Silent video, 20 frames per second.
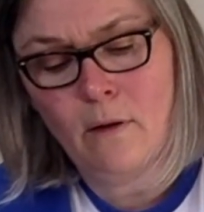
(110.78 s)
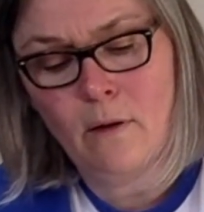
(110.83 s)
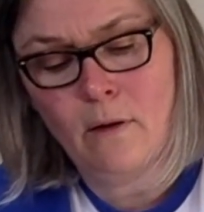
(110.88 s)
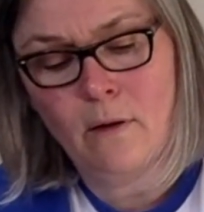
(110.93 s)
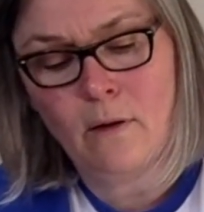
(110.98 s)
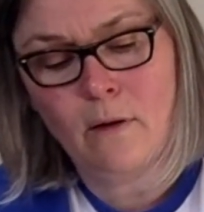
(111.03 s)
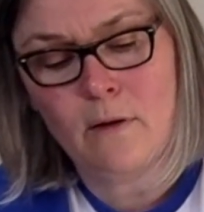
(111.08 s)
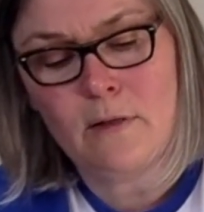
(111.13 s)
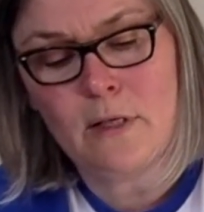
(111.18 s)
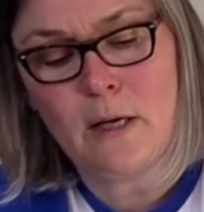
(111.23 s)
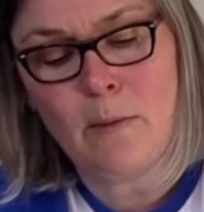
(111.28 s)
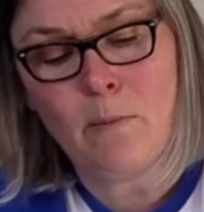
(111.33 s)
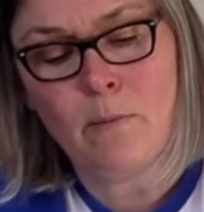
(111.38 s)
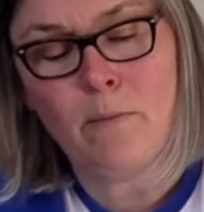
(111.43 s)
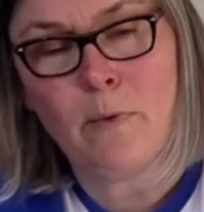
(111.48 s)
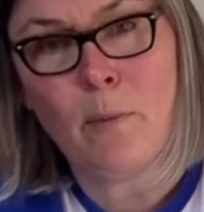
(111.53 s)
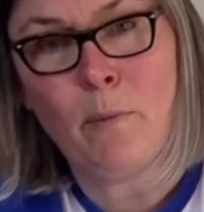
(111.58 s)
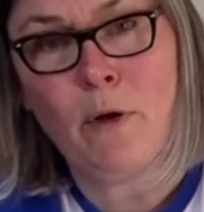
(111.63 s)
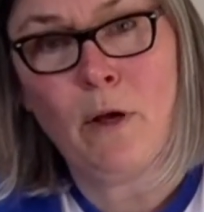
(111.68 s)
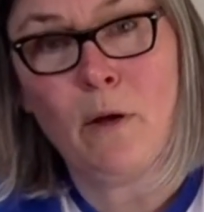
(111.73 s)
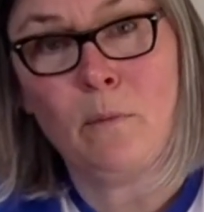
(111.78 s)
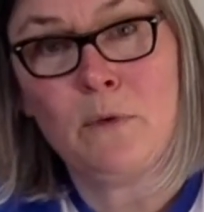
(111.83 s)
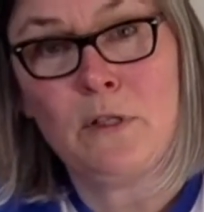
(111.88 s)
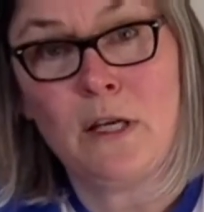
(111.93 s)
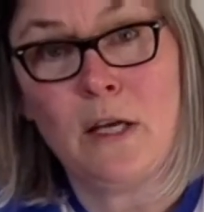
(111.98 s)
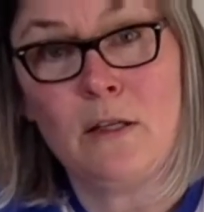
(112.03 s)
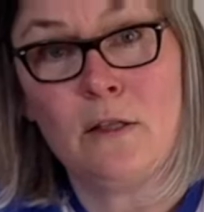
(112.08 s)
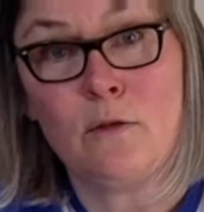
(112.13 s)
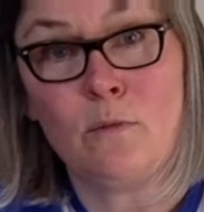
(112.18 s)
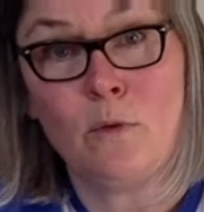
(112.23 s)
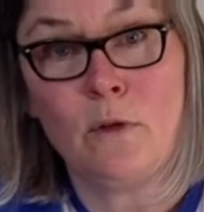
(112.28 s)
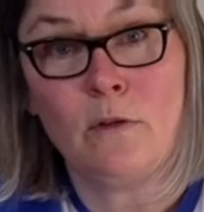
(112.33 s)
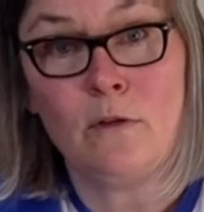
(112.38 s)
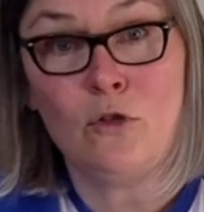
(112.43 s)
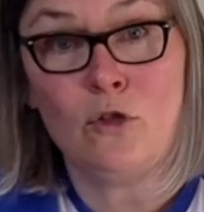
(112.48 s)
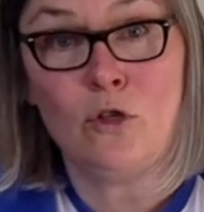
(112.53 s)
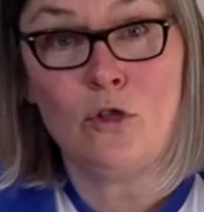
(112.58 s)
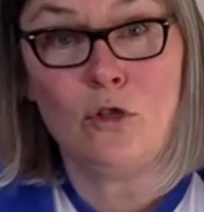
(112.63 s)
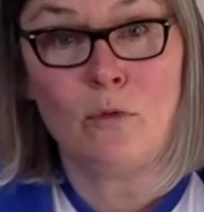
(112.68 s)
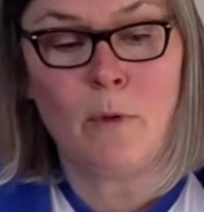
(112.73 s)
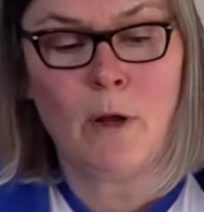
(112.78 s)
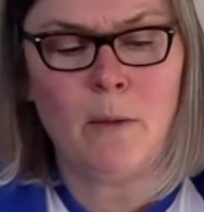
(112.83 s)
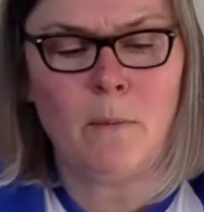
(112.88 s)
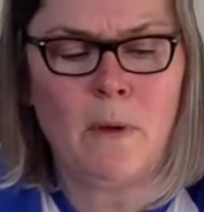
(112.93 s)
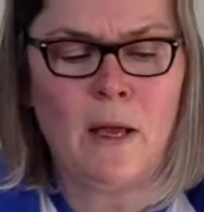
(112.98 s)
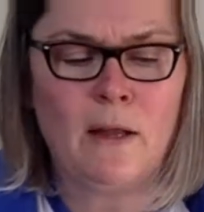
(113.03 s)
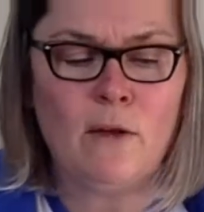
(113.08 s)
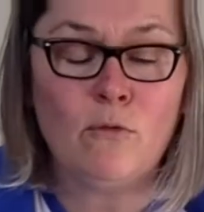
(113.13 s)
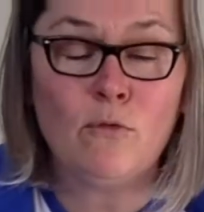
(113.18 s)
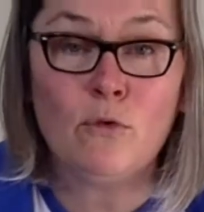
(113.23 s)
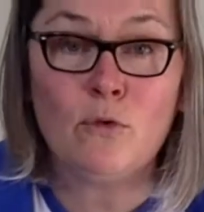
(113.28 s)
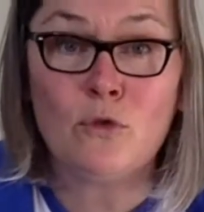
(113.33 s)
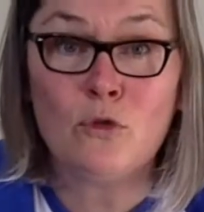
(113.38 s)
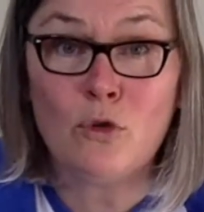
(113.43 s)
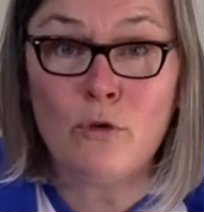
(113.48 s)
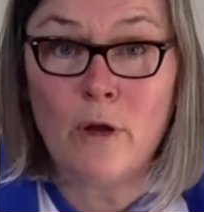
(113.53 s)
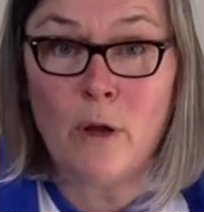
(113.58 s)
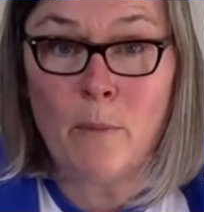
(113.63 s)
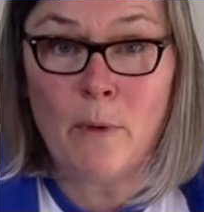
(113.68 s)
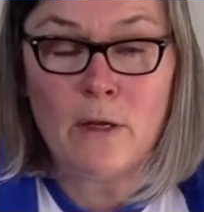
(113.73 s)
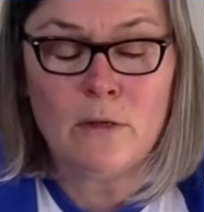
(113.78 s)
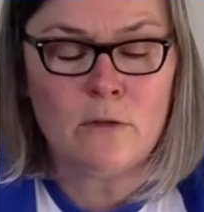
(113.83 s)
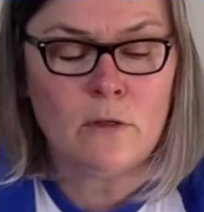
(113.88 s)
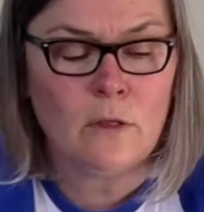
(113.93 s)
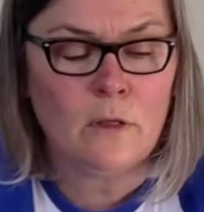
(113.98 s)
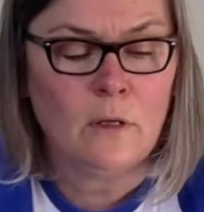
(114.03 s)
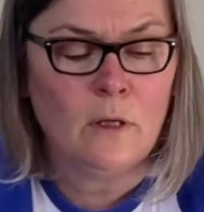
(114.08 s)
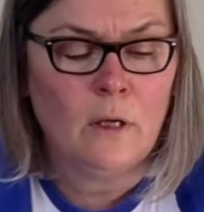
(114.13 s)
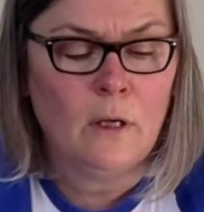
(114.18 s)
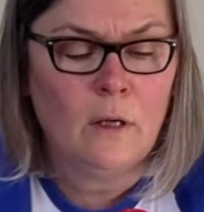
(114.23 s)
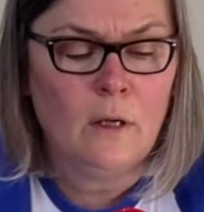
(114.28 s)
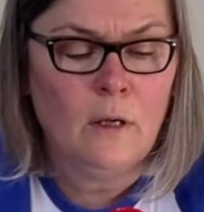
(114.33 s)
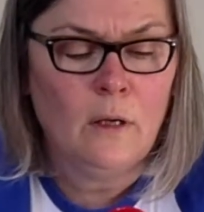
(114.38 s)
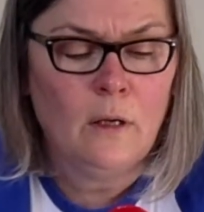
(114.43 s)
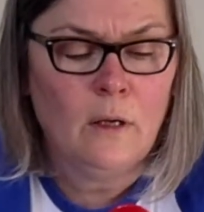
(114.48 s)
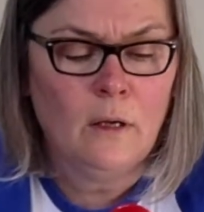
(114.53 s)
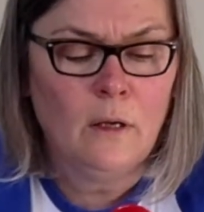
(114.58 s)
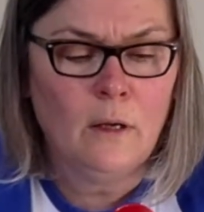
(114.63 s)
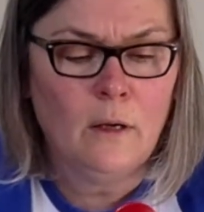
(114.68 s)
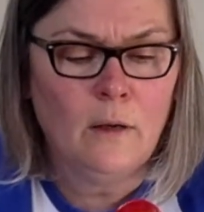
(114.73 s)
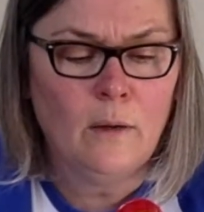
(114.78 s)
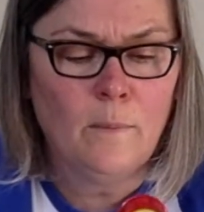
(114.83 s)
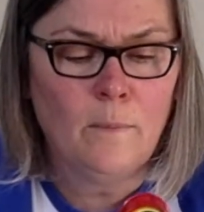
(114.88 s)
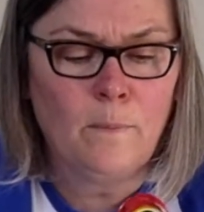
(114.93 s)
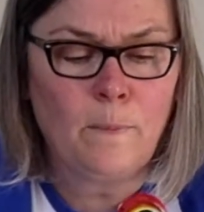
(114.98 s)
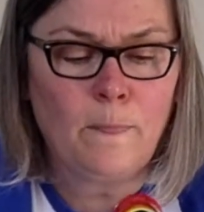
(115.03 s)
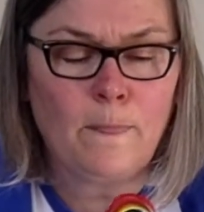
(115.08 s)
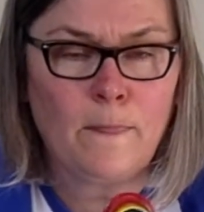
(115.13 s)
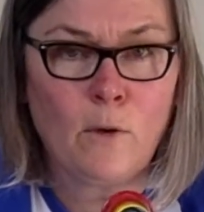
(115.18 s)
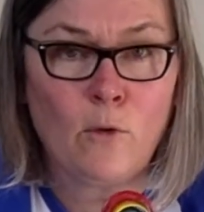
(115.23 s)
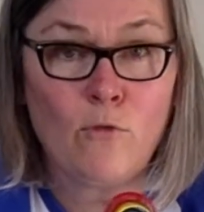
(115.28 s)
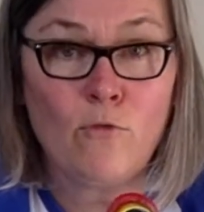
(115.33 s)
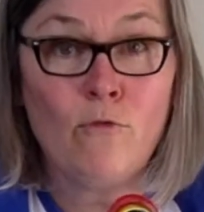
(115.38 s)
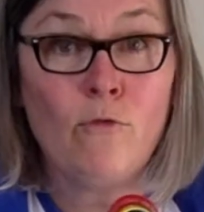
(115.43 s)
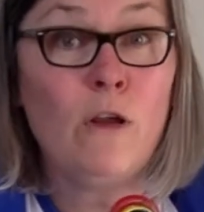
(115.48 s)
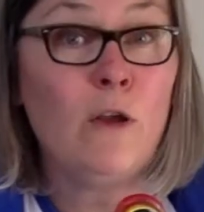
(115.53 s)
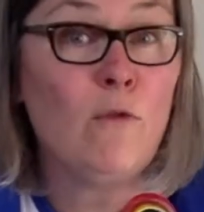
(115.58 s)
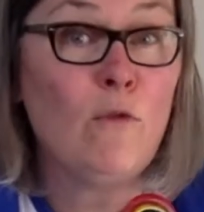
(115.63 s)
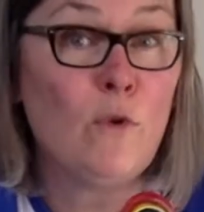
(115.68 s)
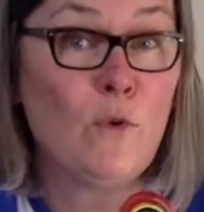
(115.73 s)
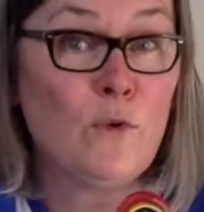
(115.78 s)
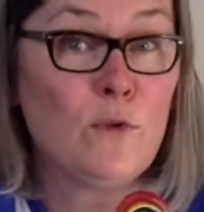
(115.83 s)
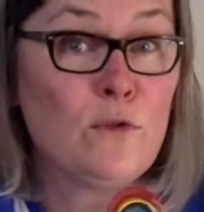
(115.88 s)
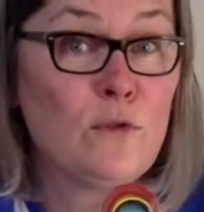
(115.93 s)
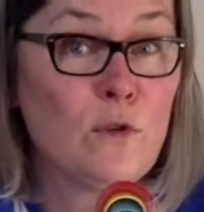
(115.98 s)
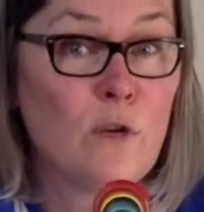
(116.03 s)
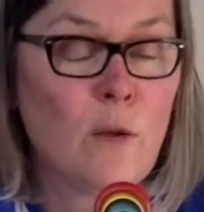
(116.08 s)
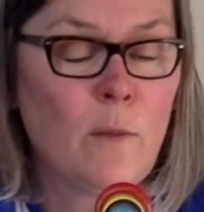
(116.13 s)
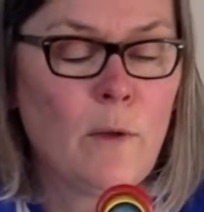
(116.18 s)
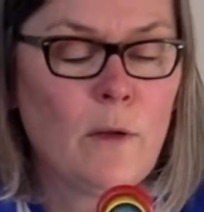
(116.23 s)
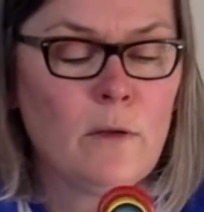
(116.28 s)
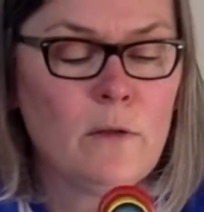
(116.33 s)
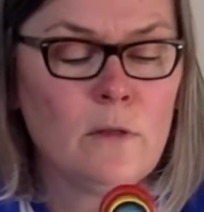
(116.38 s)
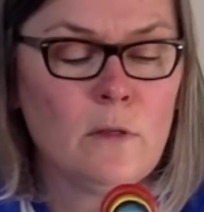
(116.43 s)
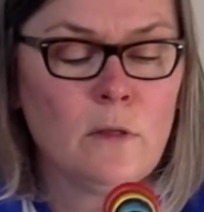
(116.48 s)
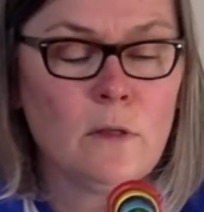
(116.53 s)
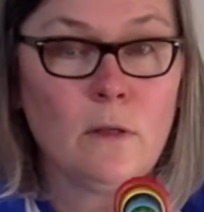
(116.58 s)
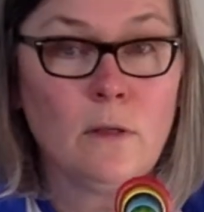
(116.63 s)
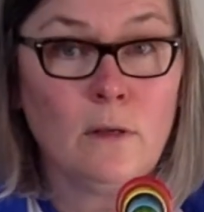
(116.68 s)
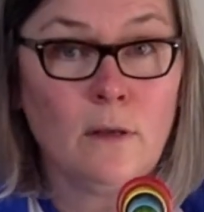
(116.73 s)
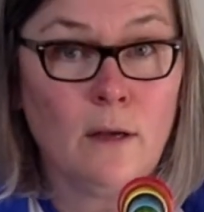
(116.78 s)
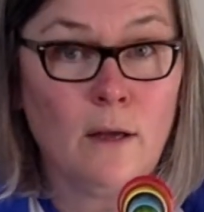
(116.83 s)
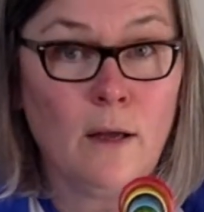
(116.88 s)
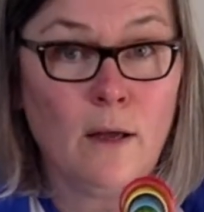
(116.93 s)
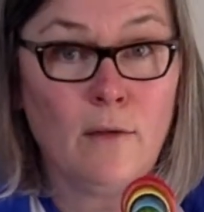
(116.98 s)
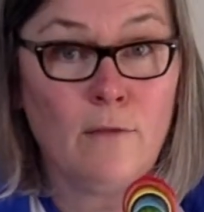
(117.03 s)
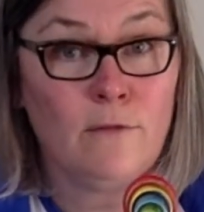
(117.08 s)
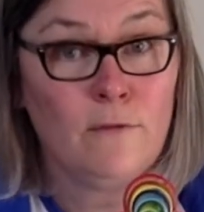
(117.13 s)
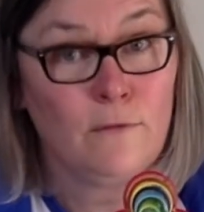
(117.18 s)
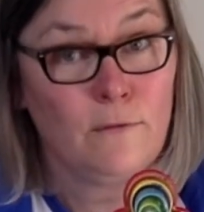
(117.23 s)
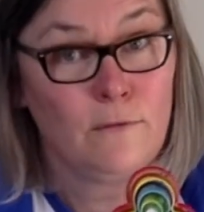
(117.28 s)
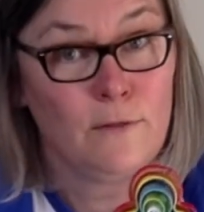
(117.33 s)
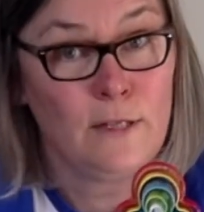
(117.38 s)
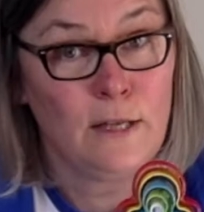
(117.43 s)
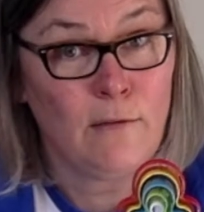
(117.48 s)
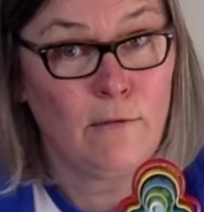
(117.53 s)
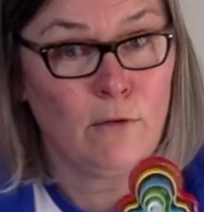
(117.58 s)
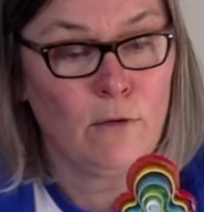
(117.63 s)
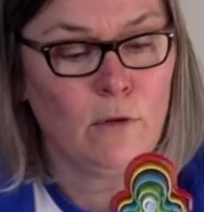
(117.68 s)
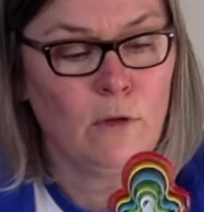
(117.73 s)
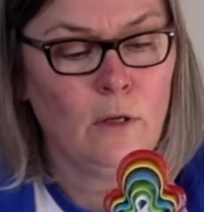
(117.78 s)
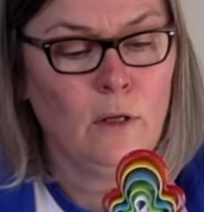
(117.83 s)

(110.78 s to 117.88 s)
As I'm a bit obsessed with the Gingerbread Man and wrote a story about it, or rewrote a story about it. I have several.